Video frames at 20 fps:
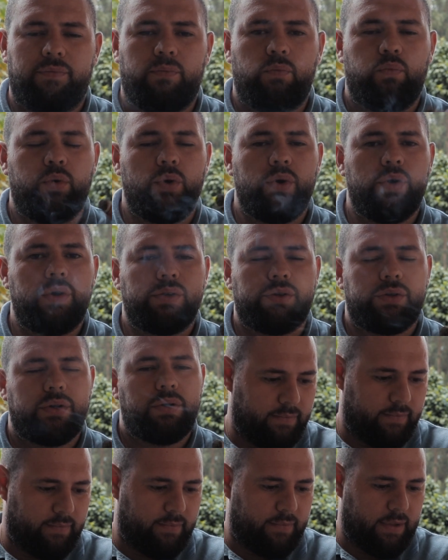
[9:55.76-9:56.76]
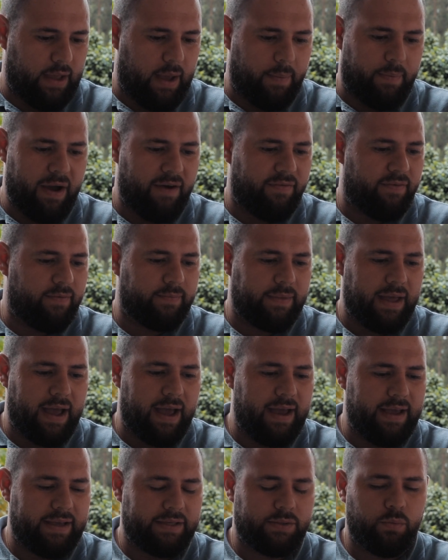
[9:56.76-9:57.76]
wood Apart from
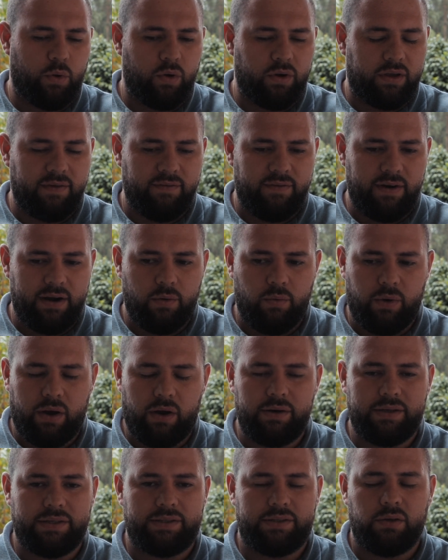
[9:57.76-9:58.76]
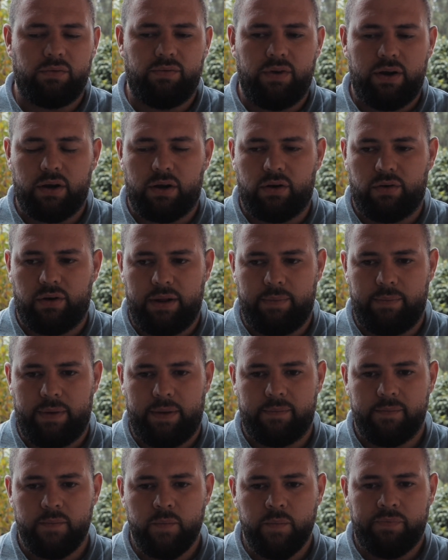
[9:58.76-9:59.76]
that, it's smoking very well. It's still very
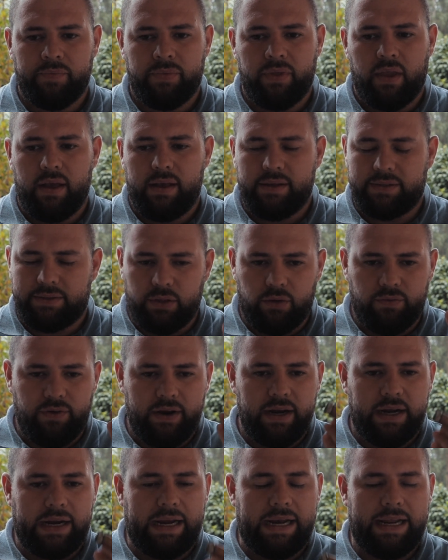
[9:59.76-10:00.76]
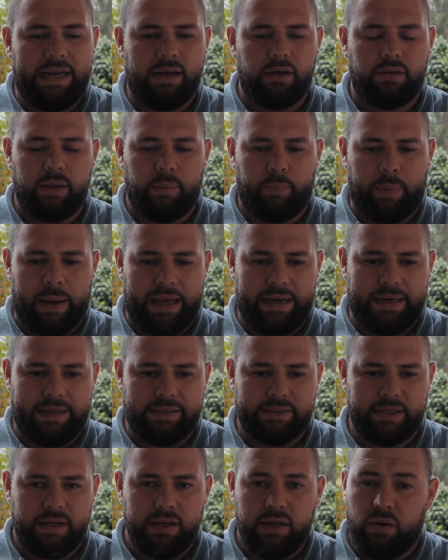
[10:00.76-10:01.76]
creamy, still very clean on the
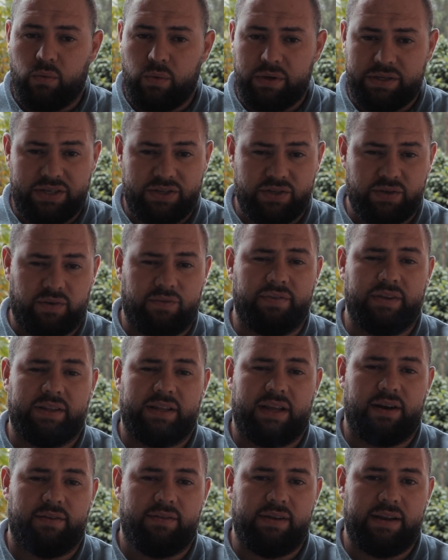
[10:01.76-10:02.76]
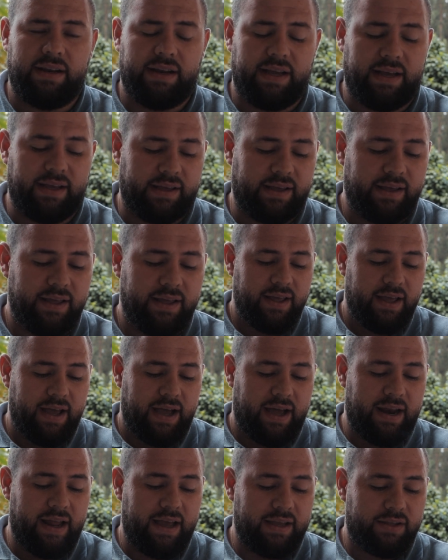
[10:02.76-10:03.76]
palate, which is something that I really like.
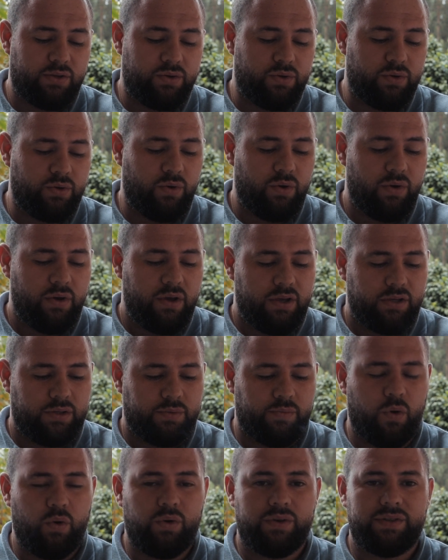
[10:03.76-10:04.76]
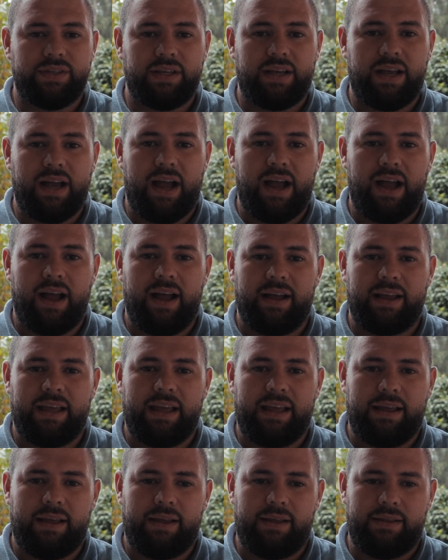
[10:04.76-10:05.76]
I like to smoke cigar
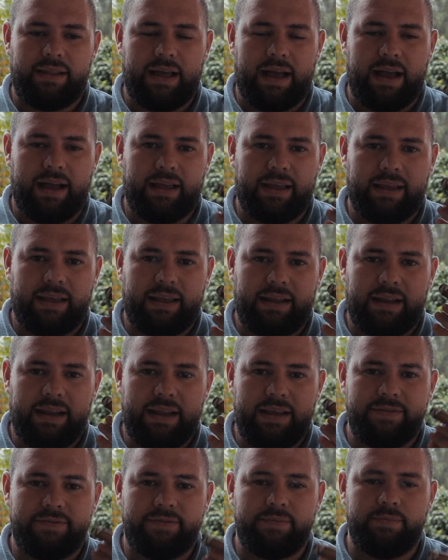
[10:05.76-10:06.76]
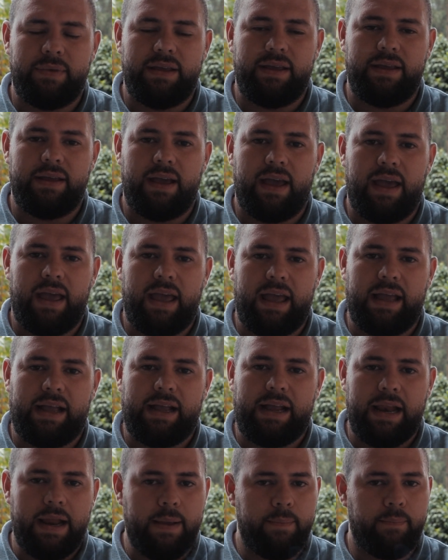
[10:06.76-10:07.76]
that leaves me a
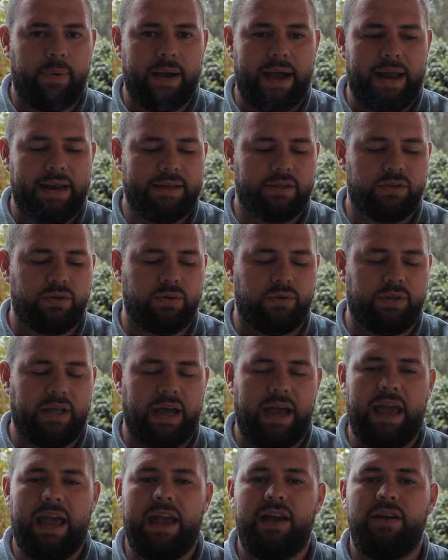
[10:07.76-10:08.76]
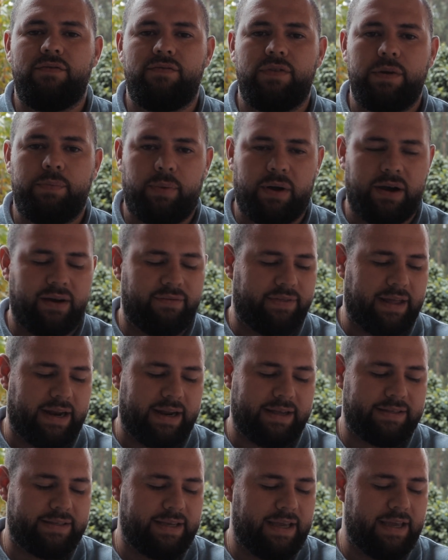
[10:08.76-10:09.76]
clean palate, so that every puff that
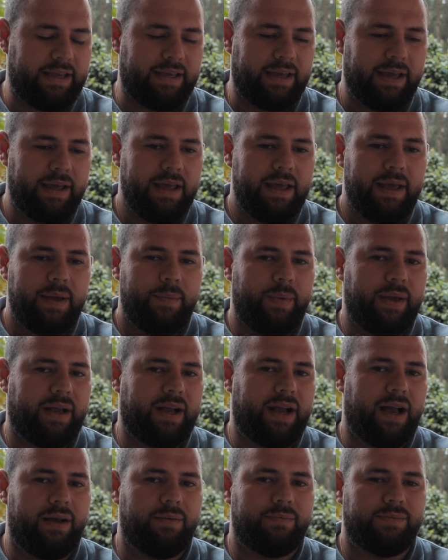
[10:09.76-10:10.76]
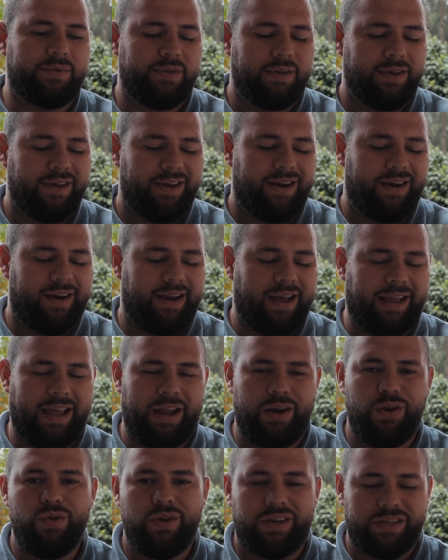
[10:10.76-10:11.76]
I take becomes like
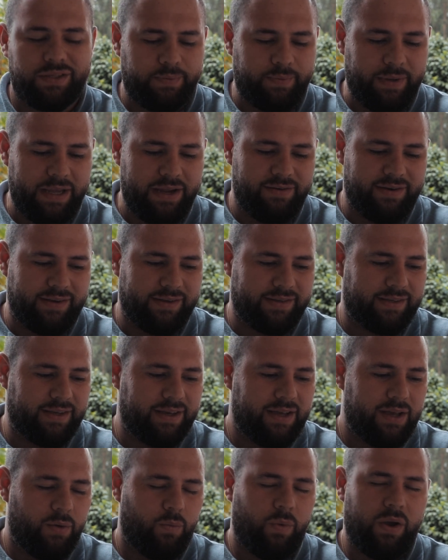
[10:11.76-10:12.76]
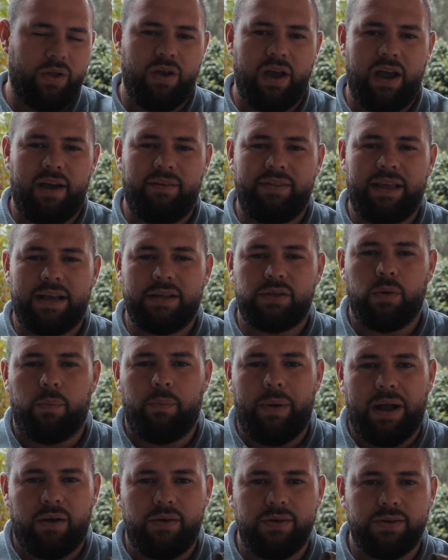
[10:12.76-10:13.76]
a new experience. When you have that
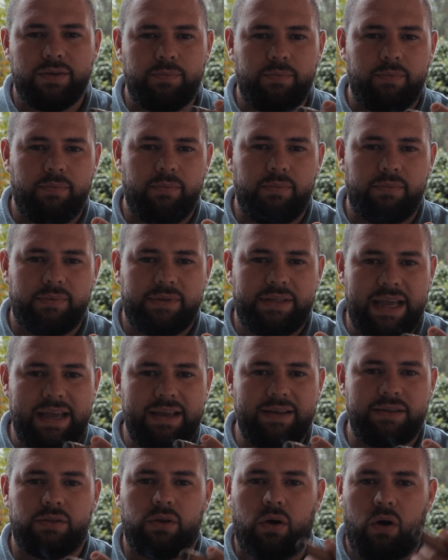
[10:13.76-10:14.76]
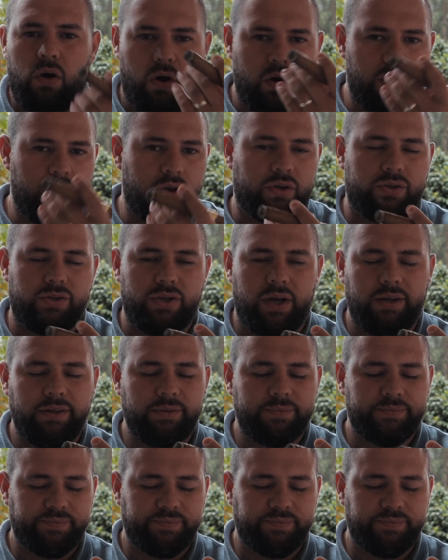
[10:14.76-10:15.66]
tobacco's taste on your tongue,